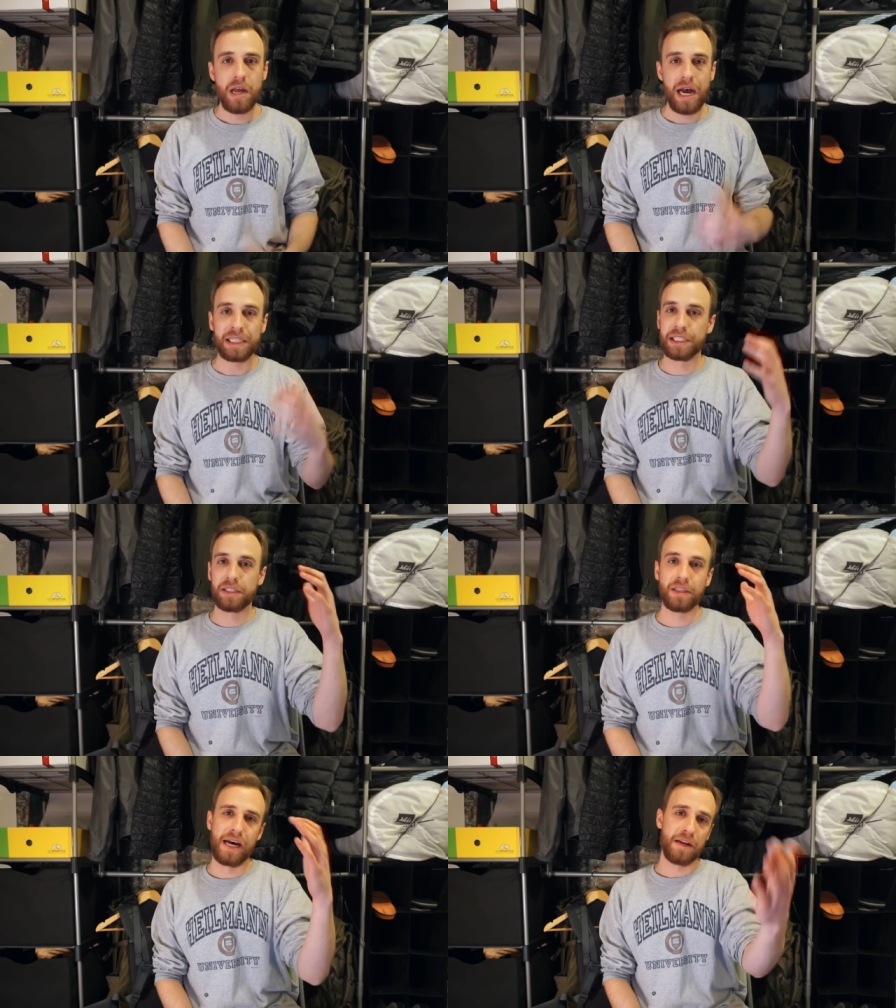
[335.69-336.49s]
I see
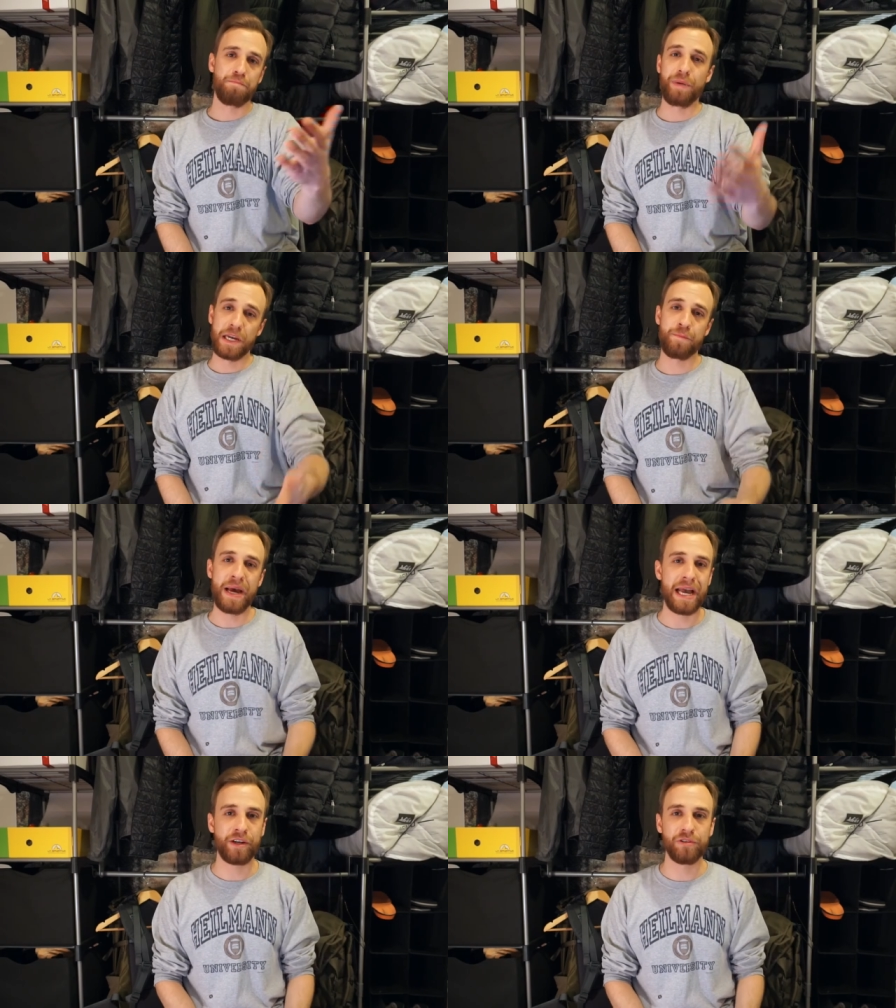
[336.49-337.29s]
a lot of bike
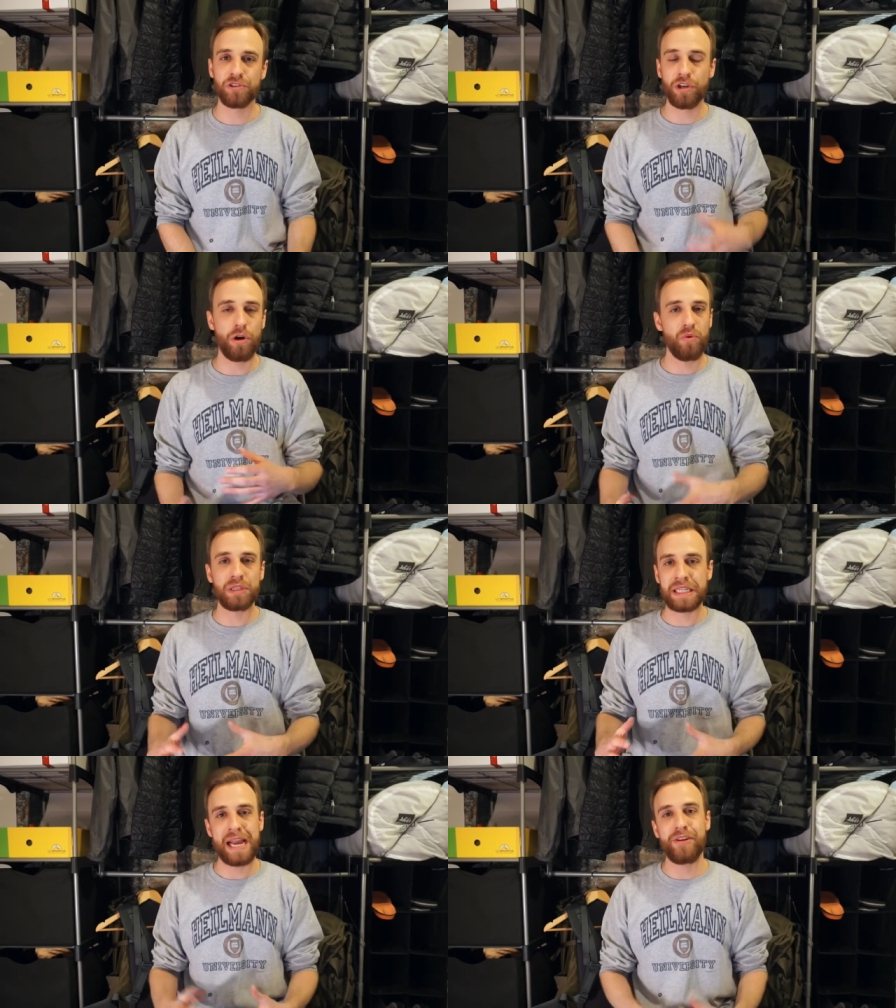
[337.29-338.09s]
packers
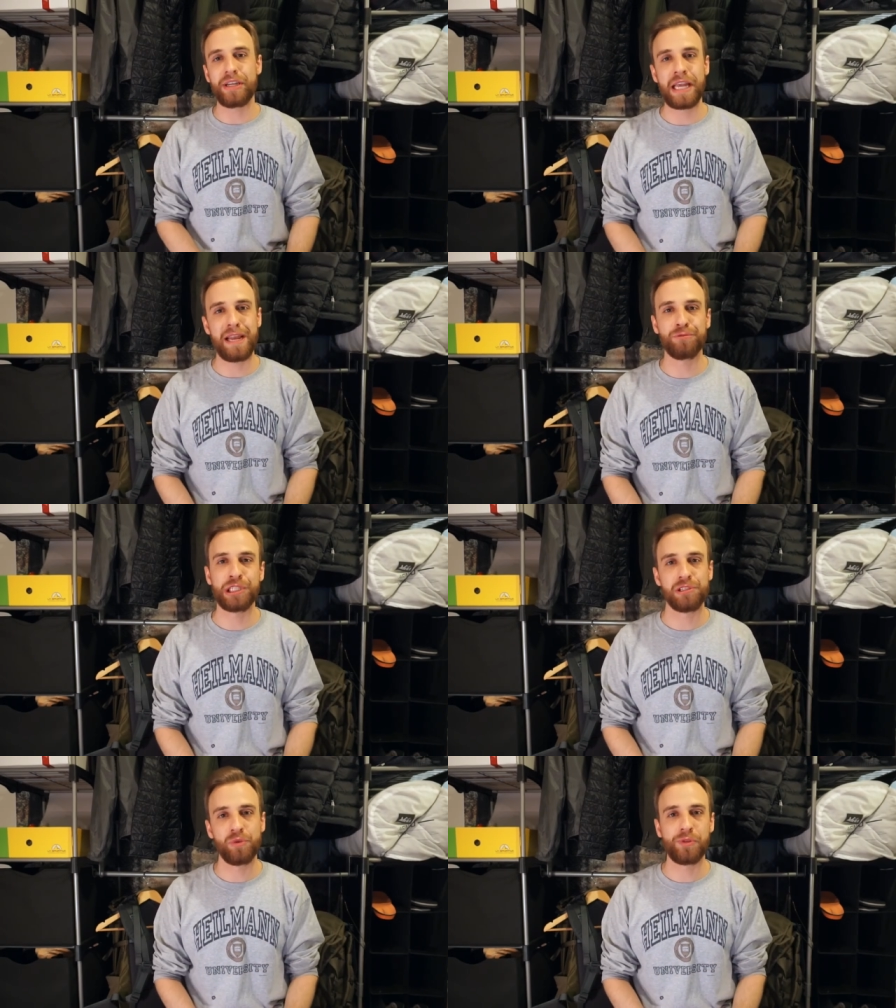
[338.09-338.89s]
always carrying camp
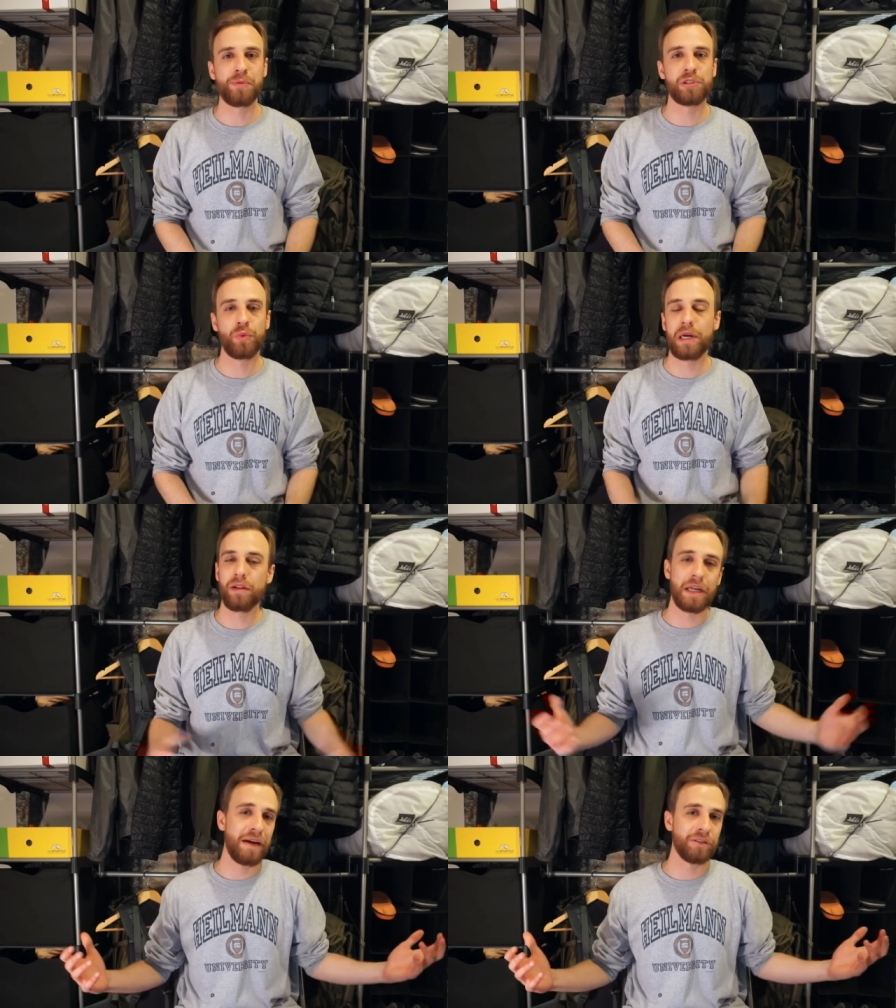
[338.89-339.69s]
chairs with them as
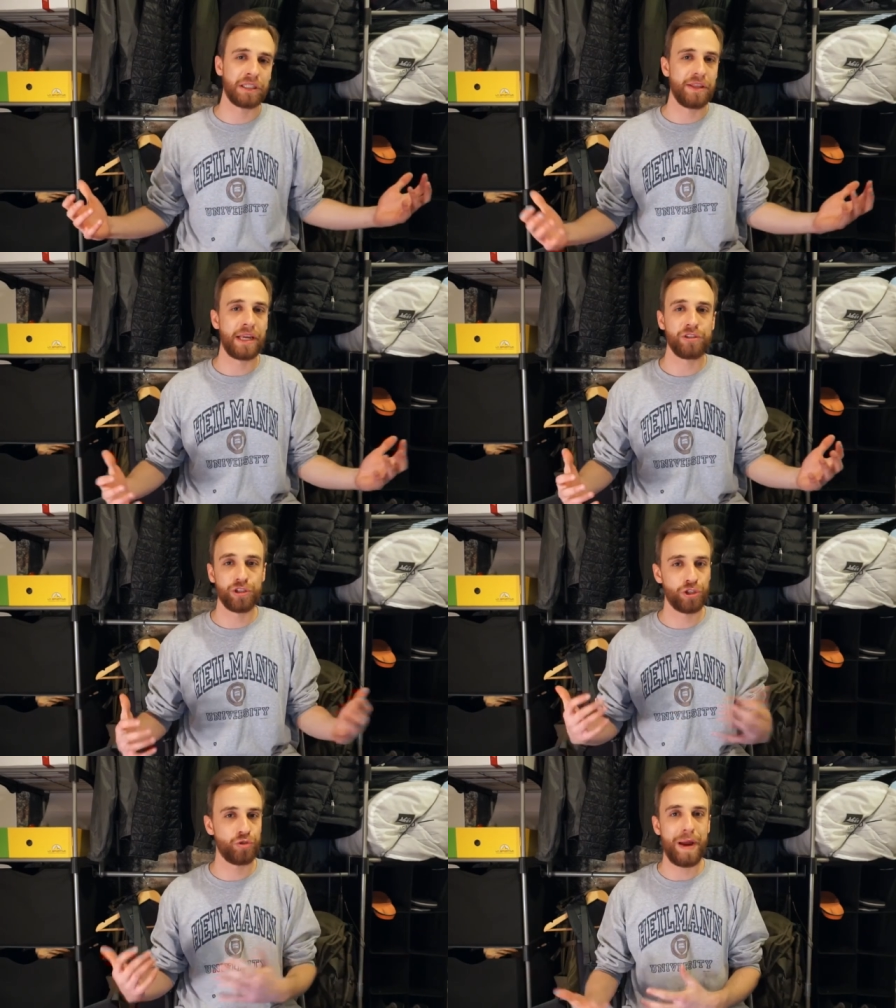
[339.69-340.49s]
well. Obviously, they can
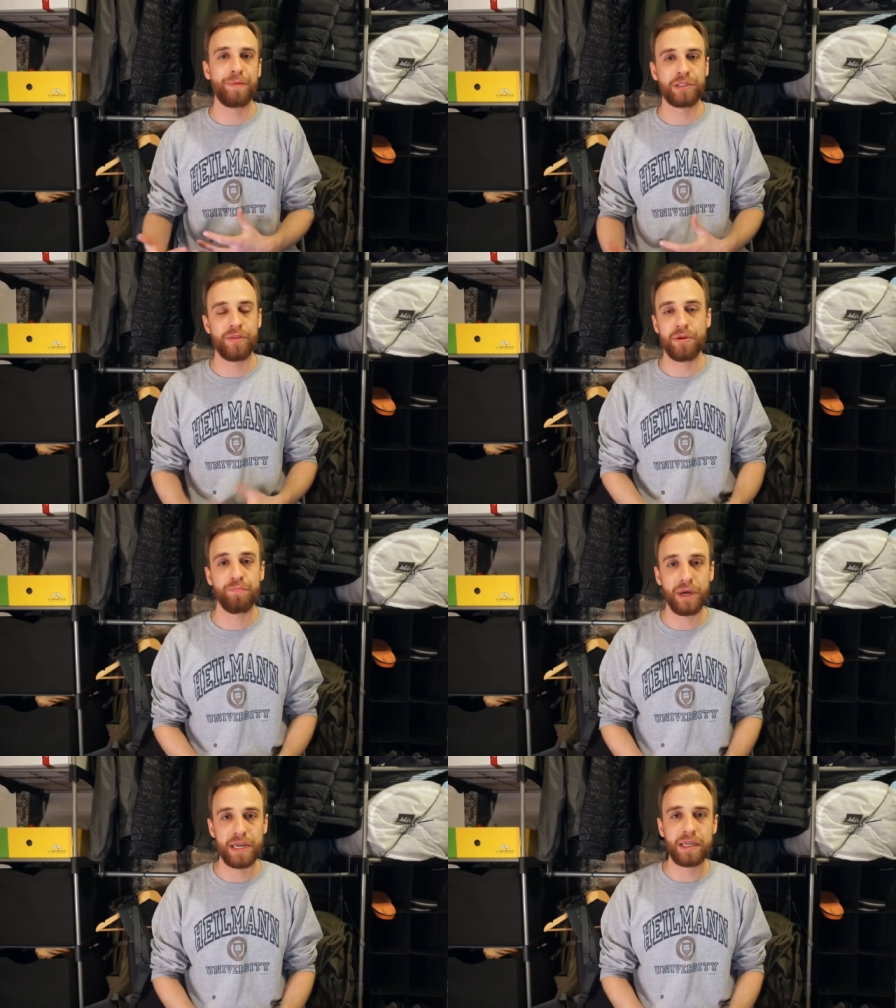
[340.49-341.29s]
just strap it to their
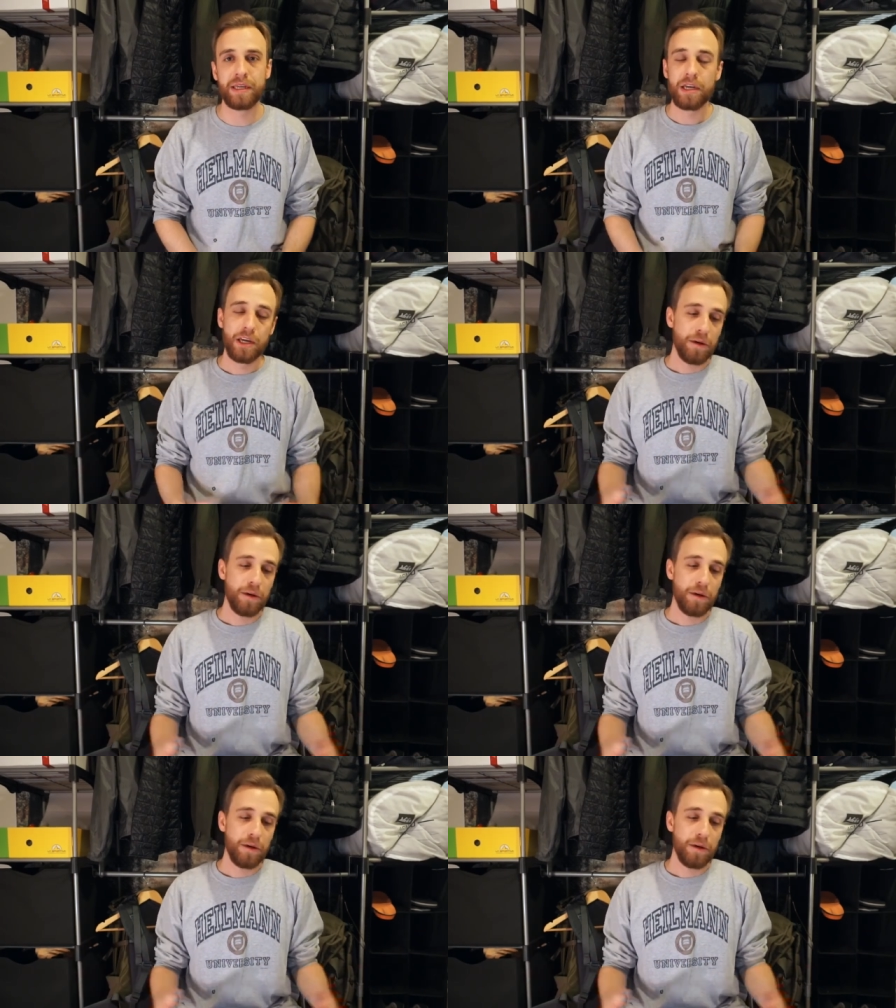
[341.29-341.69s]
bike,